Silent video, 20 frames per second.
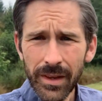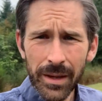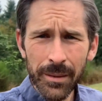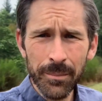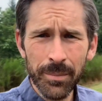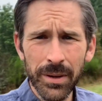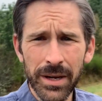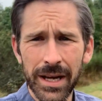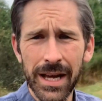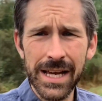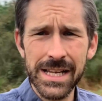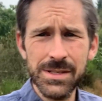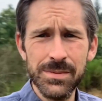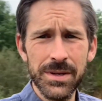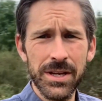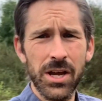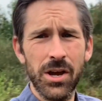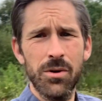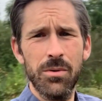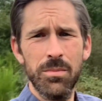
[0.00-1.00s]
but as we
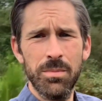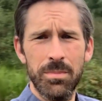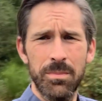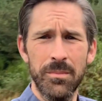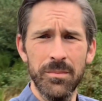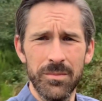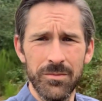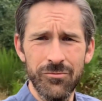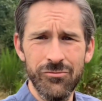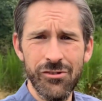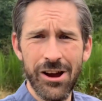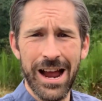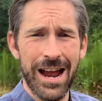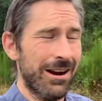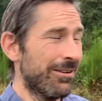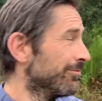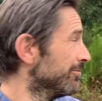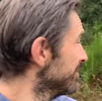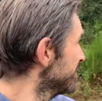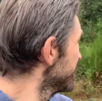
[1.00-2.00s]
go
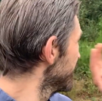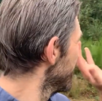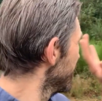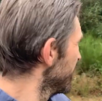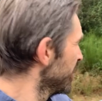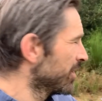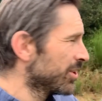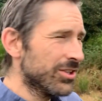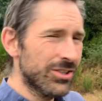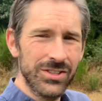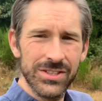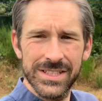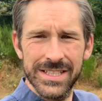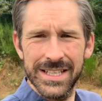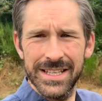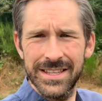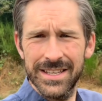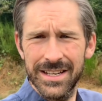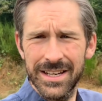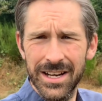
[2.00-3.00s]
round, you'll
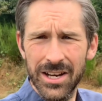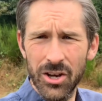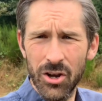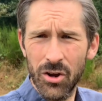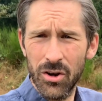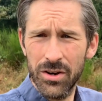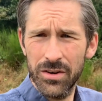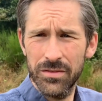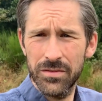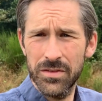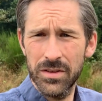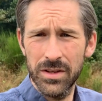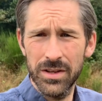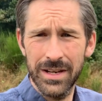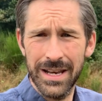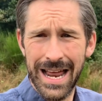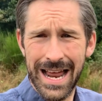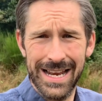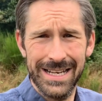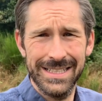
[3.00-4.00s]
see that a lot of the
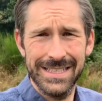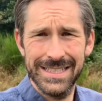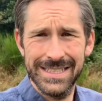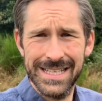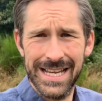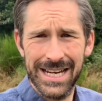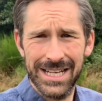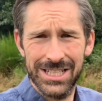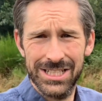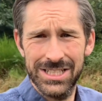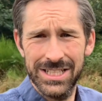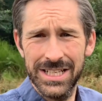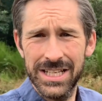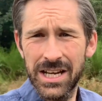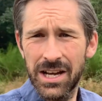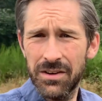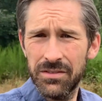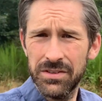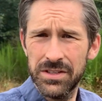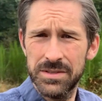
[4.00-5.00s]
land is actually
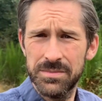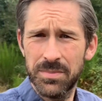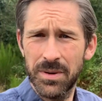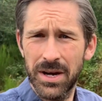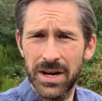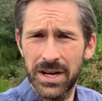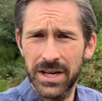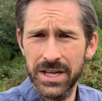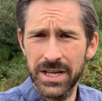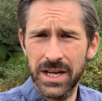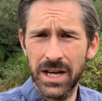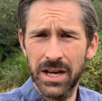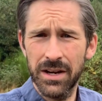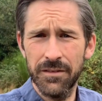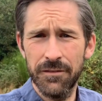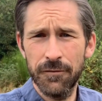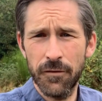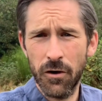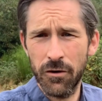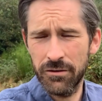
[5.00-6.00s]
covered by kind
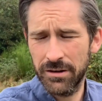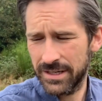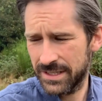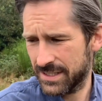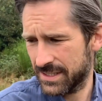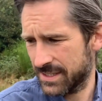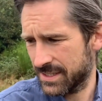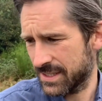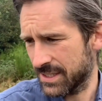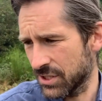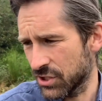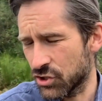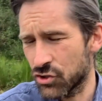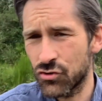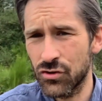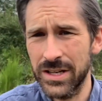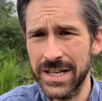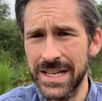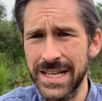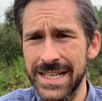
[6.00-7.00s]
of forests and
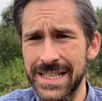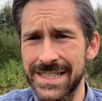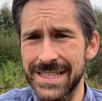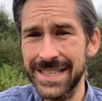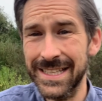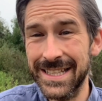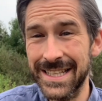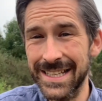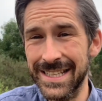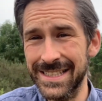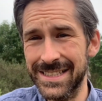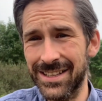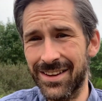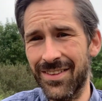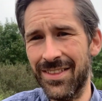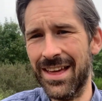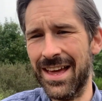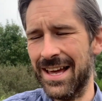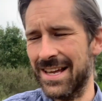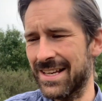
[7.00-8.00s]
trees and things like
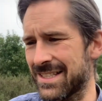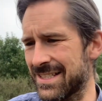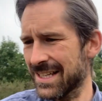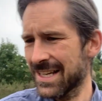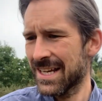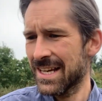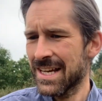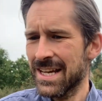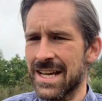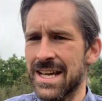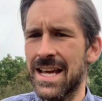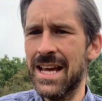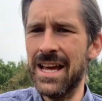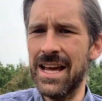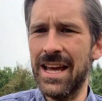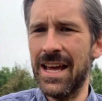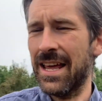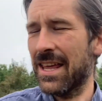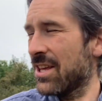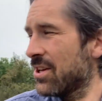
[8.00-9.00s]

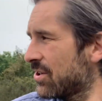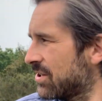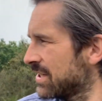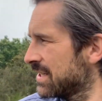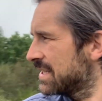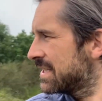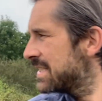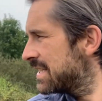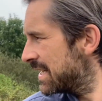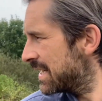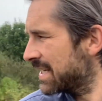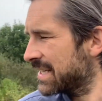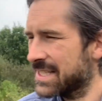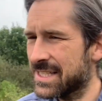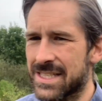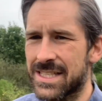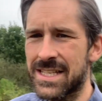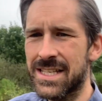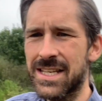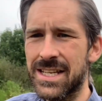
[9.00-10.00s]
that. You can see it
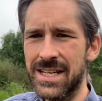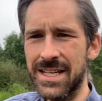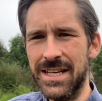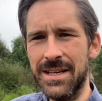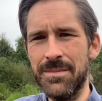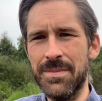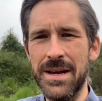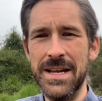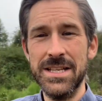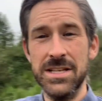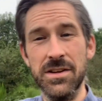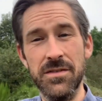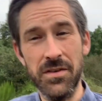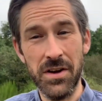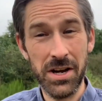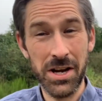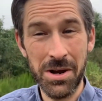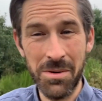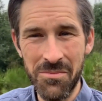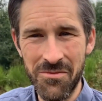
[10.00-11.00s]
slightly better if I
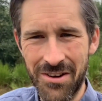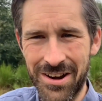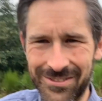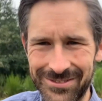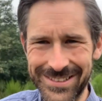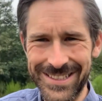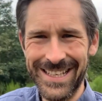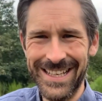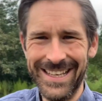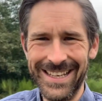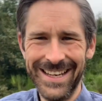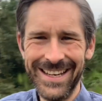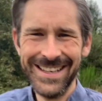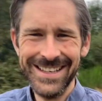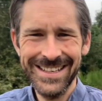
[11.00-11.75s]
come round here.